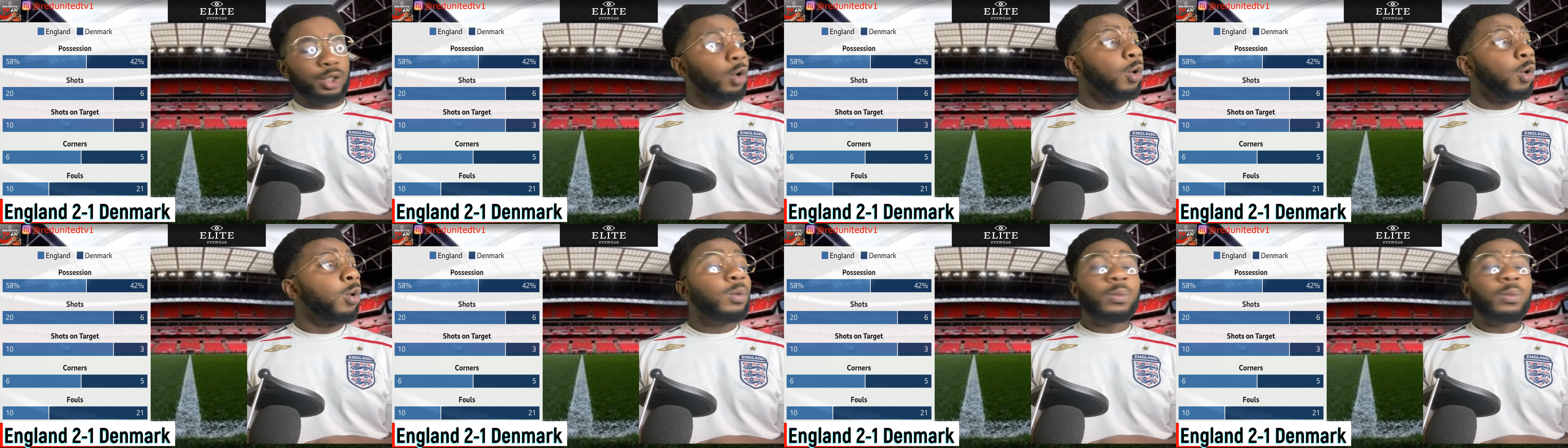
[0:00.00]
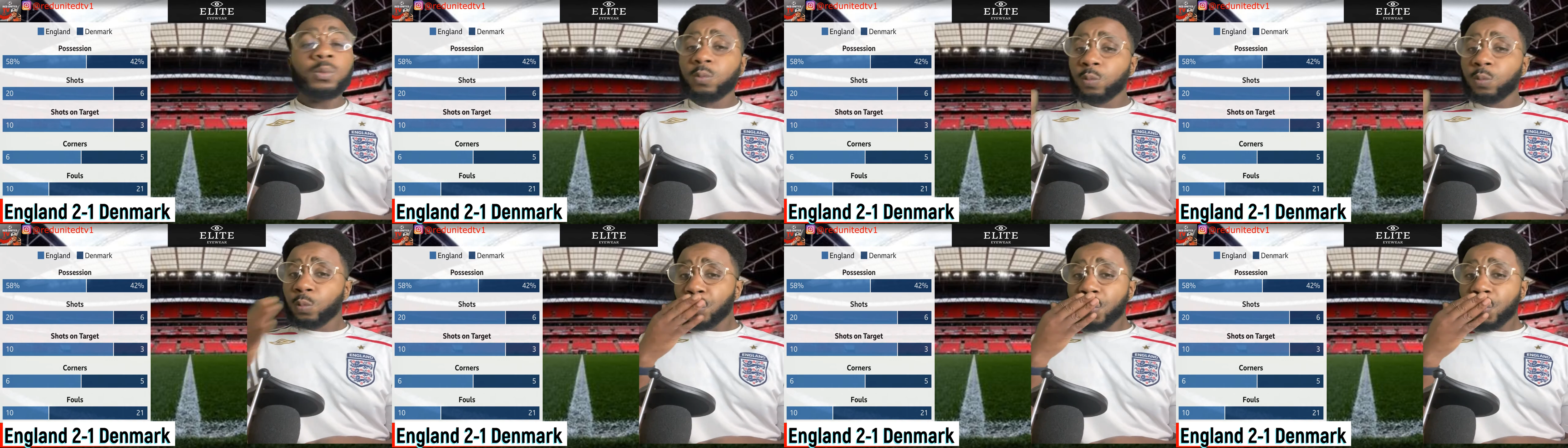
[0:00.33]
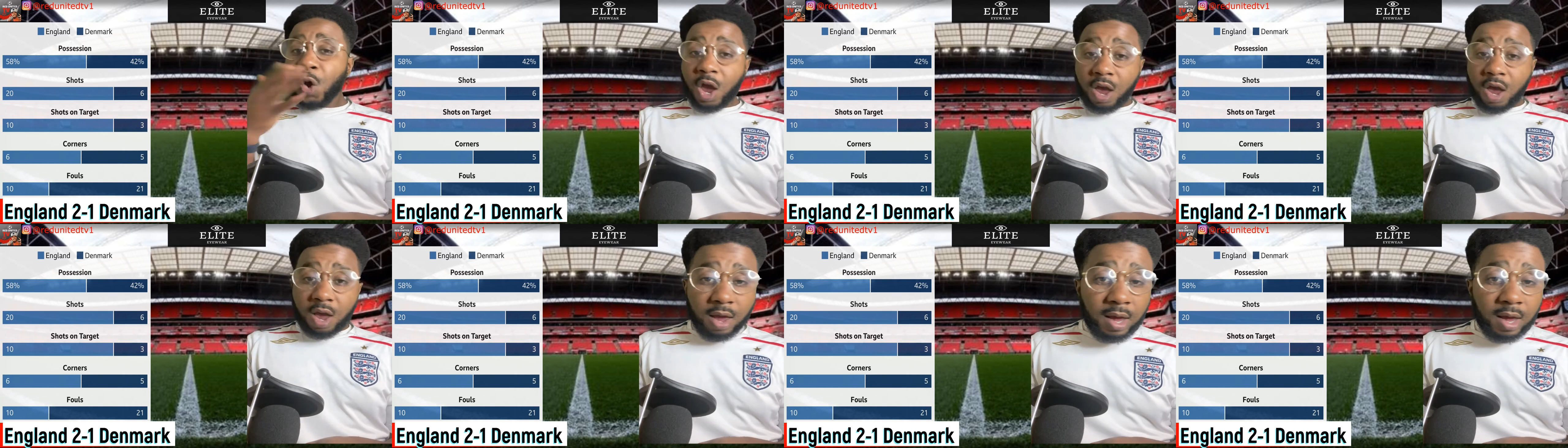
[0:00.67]
So,
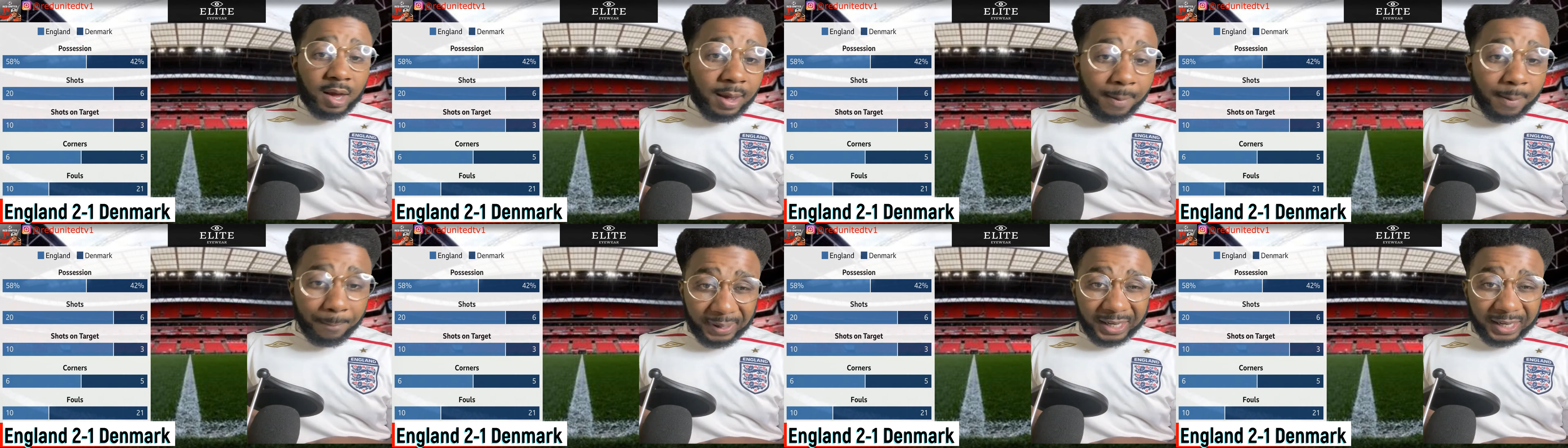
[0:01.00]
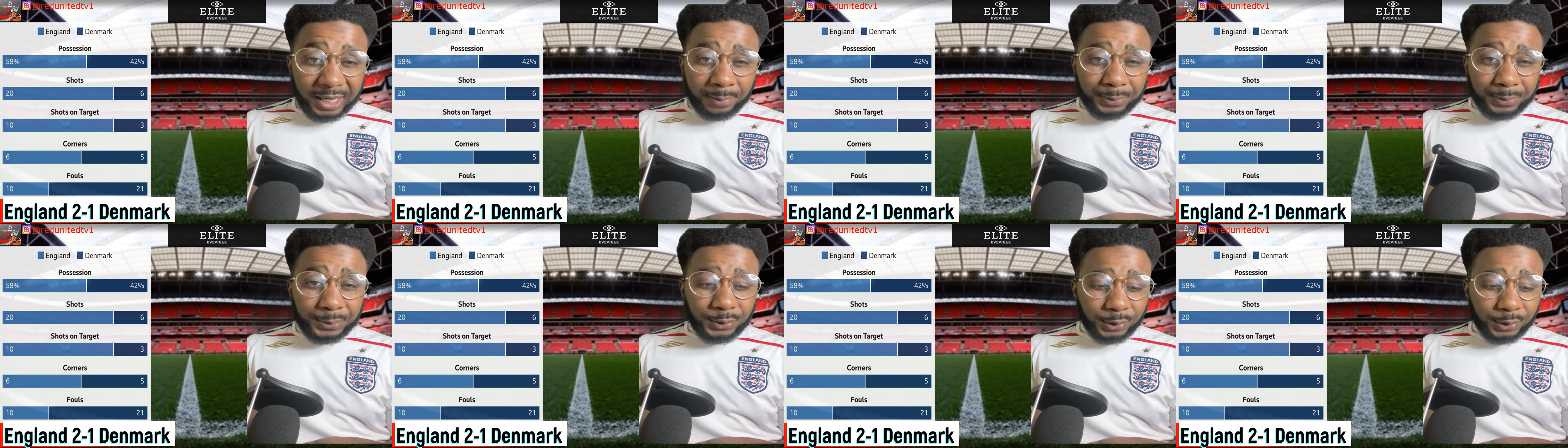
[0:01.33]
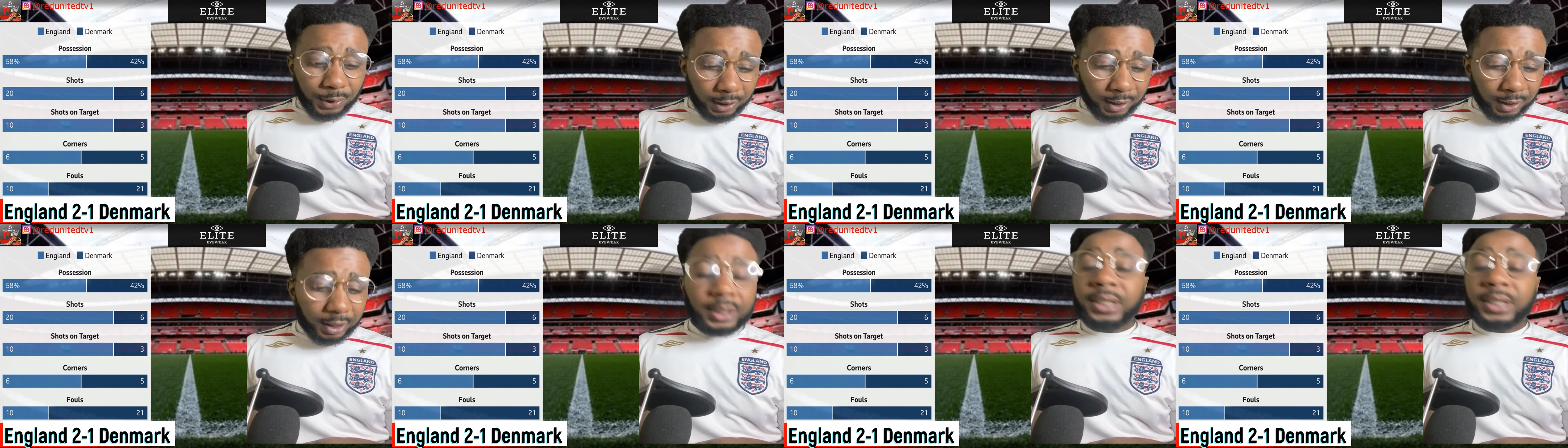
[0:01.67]
big ups to
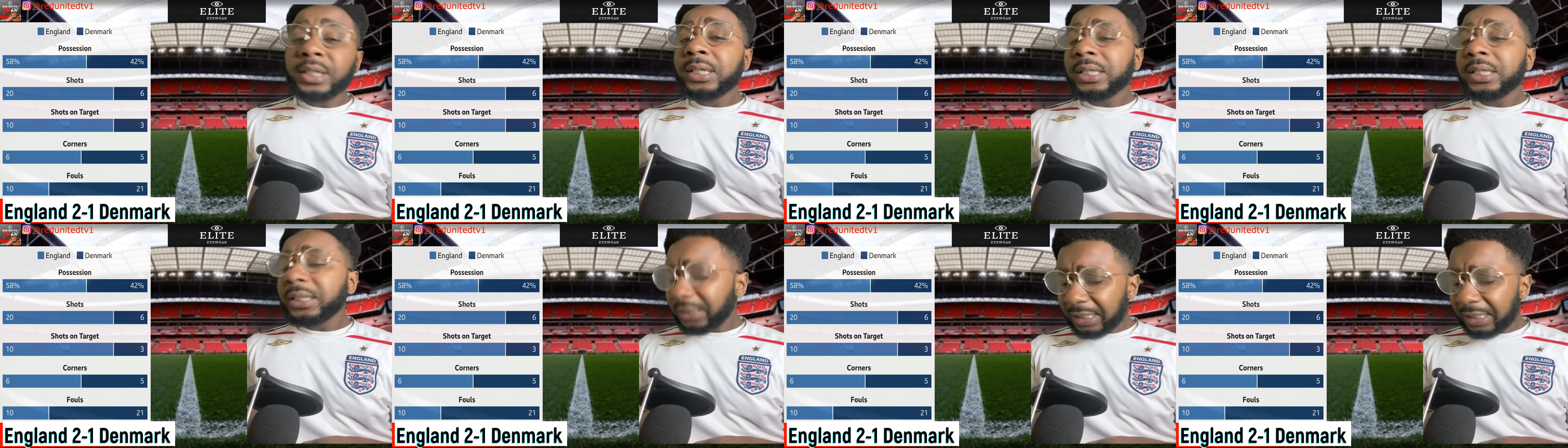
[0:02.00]
her.